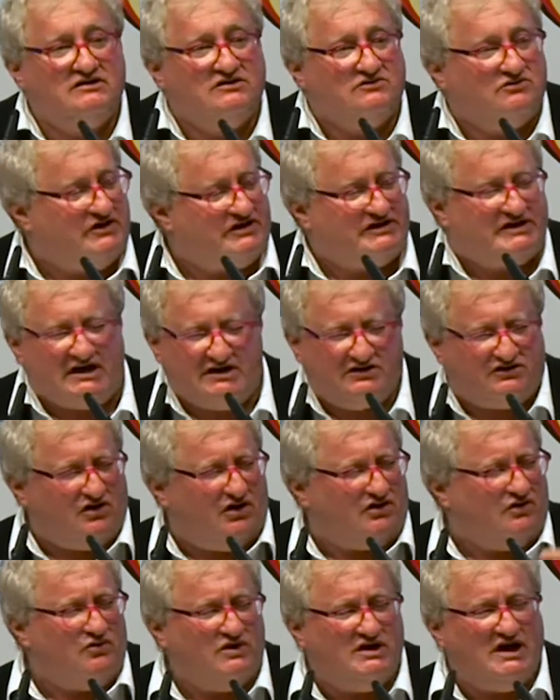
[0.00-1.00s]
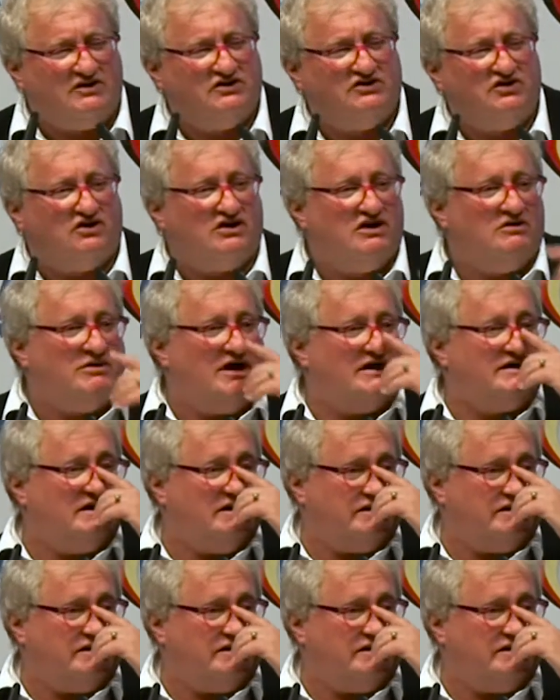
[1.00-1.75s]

We got to talking about